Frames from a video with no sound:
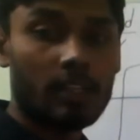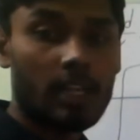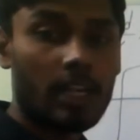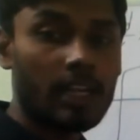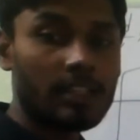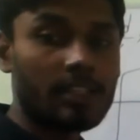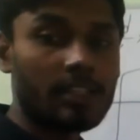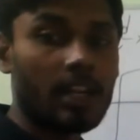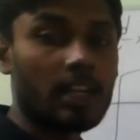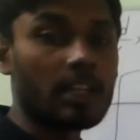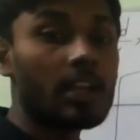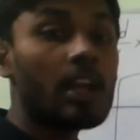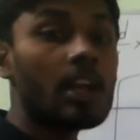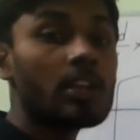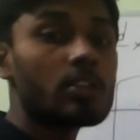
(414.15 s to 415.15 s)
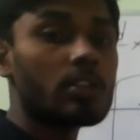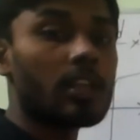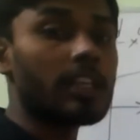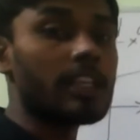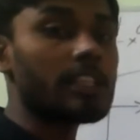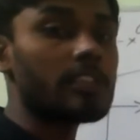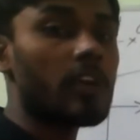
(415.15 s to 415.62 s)
Understand? So
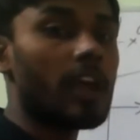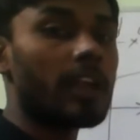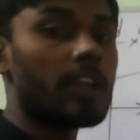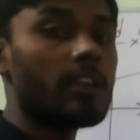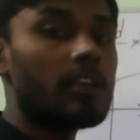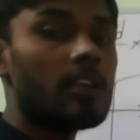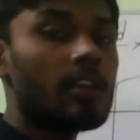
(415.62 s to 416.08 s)
that is why